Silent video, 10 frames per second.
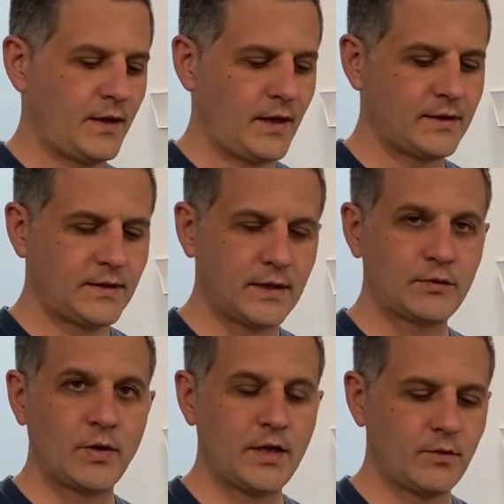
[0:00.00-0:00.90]
and that
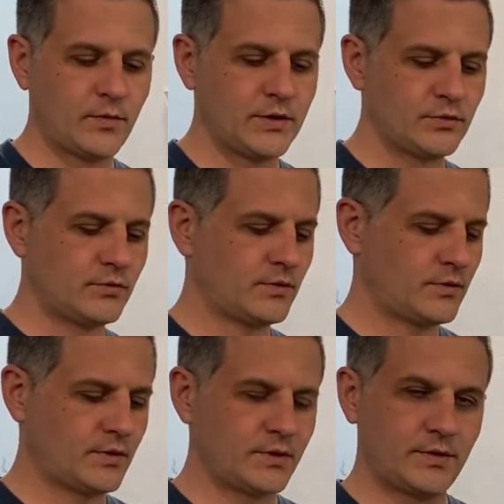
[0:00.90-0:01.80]
way when you
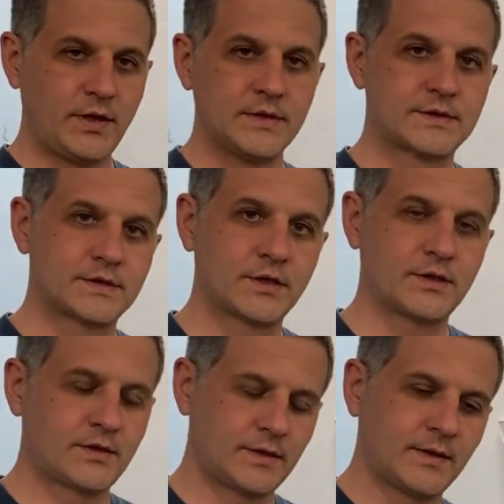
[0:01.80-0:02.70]
reinsert